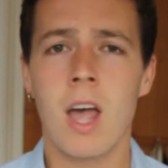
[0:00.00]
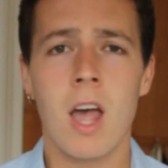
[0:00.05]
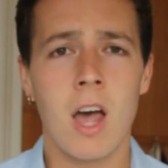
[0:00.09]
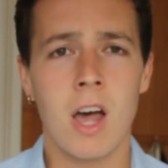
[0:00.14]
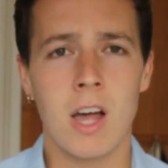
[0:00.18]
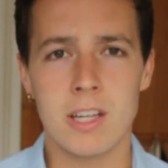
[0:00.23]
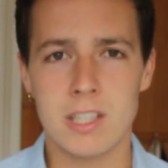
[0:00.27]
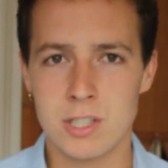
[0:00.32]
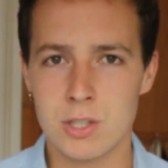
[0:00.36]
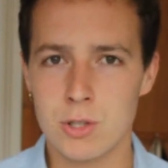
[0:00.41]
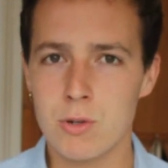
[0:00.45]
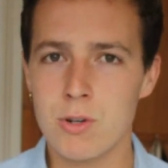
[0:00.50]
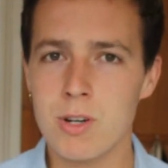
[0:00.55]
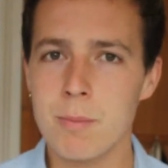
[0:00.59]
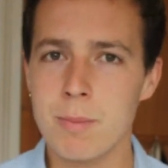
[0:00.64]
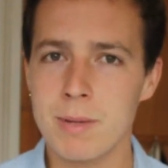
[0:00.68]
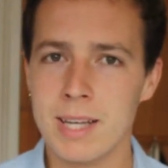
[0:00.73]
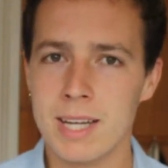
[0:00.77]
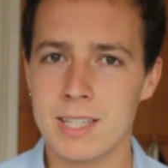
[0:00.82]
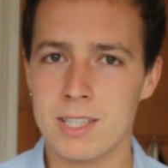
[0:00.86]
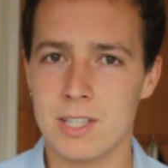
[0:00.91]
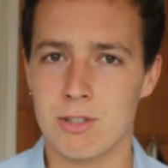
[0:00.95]
Her story
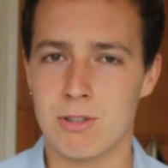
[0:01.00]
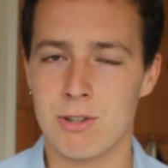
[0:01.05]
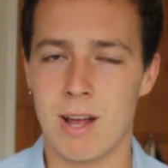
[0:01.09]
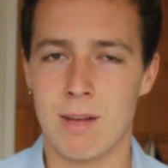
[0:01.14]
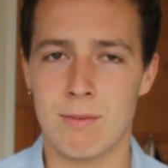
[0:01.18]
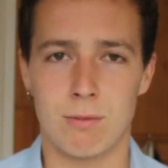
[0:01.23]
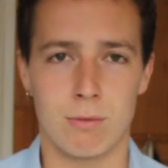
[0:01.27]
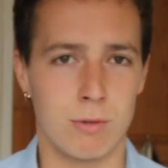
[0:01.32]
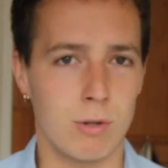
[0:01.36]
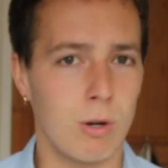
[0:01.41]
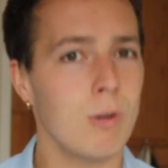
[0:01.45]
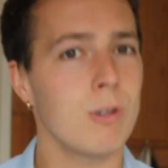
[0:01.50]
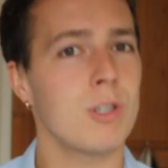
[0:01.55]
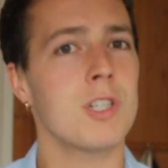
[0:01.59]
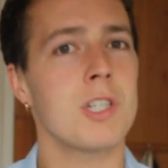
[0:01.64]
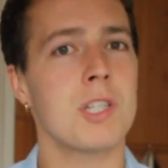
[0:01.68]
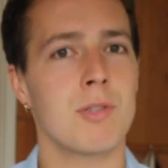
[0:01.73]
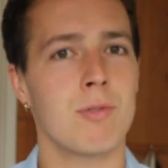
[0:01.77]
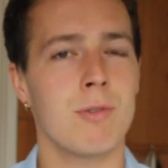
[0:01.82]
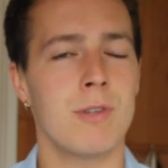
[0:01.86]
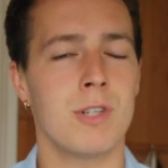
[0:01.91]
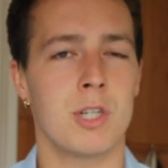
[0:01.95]
began to travel not
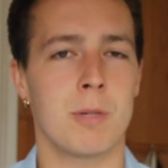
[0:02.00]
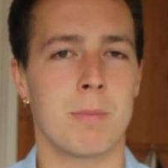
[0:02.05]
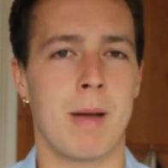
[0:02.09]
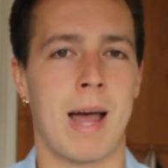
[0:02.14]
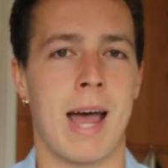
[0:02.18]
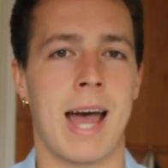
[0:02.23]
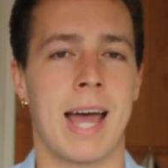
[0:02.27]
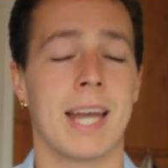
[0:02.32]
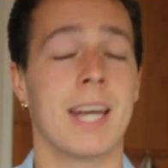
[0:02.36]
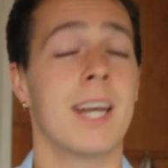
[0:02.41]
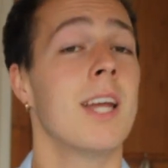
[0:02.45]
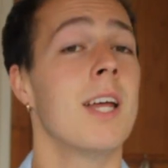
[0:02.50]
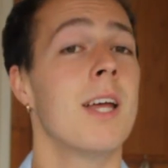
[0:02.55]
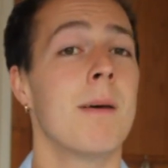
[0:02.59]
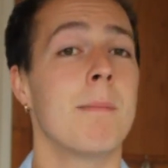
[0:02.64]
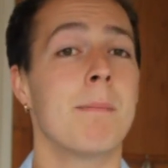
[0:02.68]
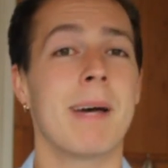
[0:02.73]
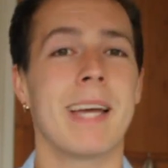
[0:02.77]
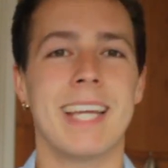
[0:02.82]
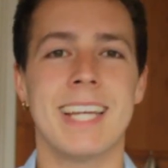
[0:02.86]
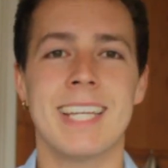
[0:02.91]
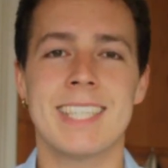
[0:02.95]
just through Japan,
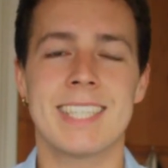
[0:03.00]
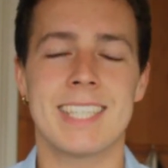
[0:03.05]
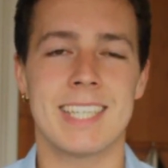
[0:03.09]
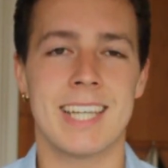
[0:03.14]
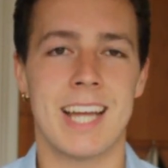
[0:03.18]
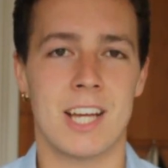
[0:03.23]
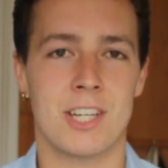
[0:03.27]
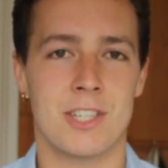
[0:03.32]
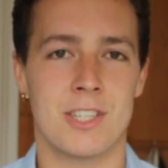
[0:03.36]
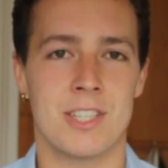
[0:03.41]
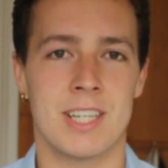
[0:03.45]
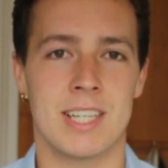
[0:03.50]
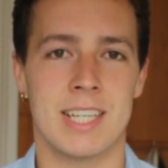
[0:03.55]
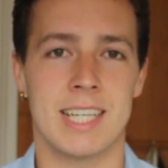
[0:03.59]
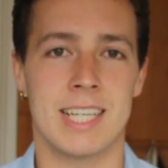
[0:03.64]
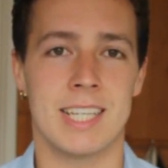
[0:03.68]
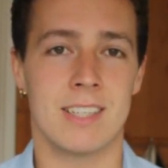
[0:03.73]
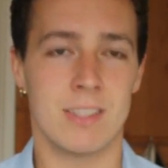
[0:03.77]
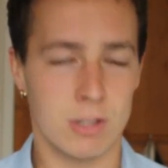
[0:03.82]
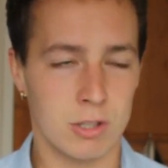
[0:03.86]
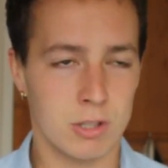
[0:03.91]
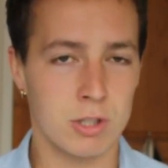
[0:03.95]
but
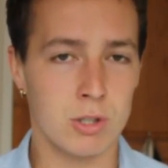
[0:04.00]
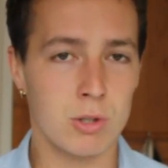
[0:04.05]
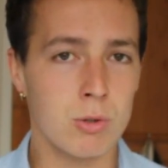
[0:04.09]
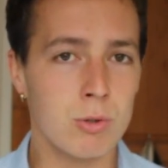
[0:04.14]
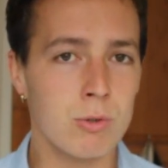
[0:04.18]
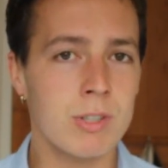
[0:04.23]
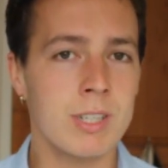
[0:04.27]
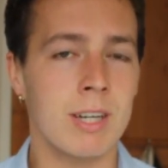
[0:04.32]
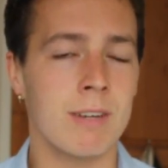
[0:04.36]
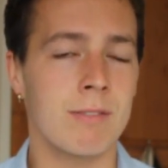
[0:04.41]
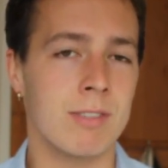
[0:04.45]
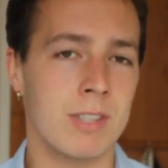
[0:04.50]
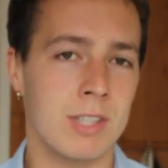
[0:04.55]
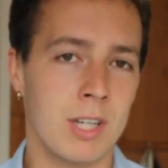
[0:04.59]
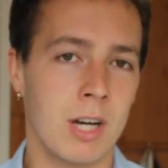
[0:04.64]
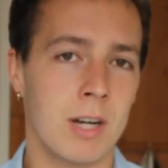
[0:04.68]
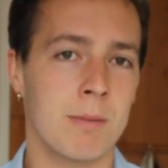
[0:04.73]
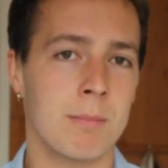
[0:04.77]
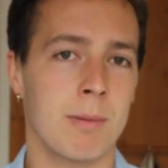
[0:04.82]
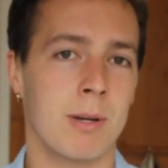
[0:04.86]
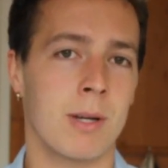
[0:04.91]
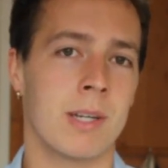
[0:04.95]
internationally, the story of a
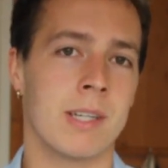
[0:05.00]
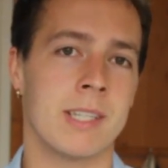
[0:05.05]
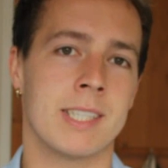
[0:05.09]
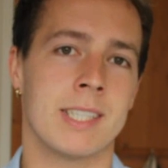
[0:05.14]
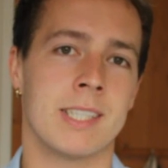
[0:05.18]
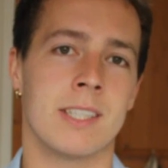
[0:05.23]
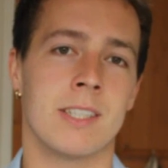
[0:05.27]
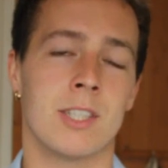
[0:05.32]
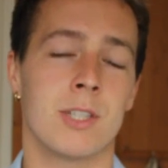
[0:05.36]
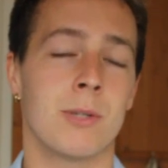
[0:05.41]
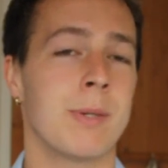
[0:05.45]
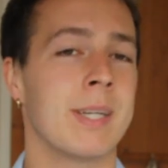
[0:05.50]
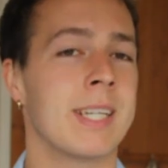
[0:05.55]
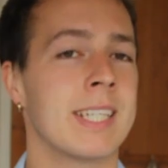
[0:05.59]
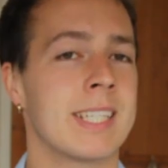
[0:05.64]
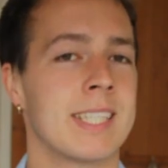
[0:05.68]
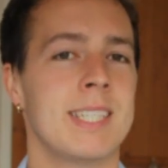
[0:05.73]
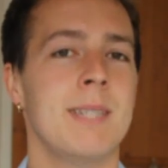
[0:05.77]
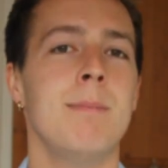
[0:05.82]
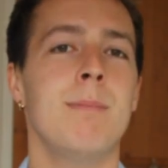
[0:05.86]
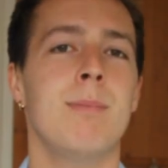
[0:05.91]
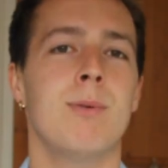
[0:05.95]
young person doing a
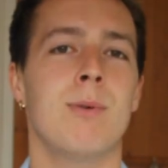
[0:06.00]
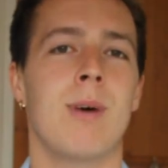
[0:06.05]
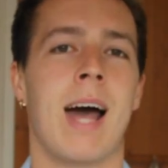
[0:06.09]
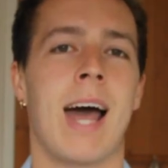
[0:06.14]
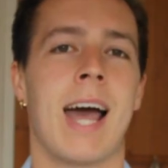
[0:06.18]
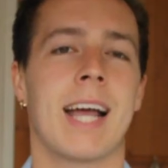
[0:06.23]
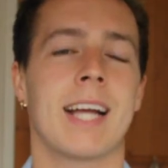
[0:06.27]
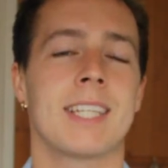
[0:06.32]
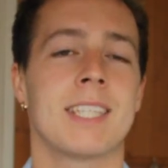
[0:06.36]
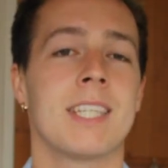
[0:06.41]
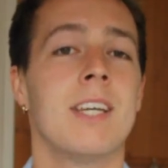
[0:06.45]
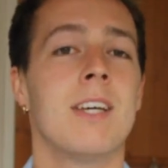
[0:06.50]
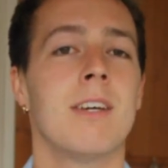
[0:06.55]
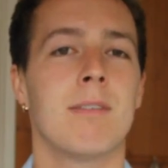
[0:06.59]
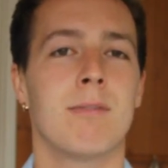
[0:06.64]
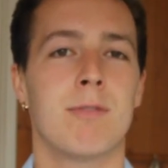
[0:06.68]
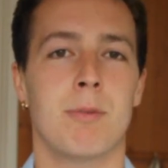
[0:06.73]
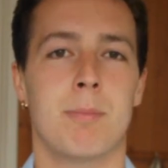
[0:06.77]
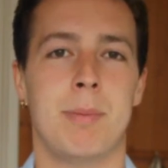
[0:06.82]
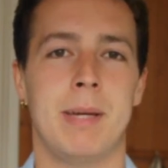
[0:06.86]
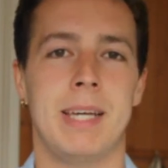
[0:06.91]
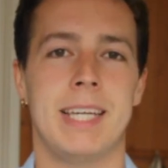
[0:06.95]
simple act
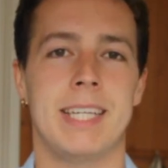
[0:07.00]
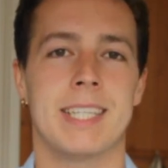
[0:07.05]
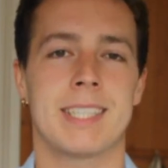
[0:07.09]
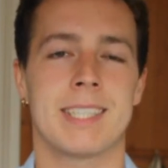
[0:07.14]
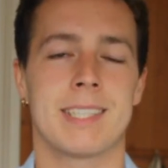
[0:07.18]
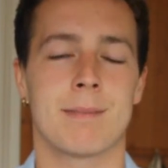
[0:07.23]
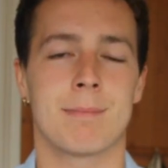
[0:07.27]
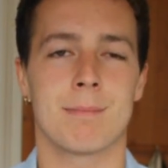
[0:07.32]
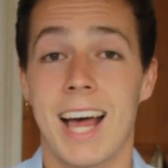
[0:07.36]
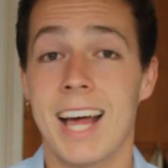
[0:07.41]
for peace.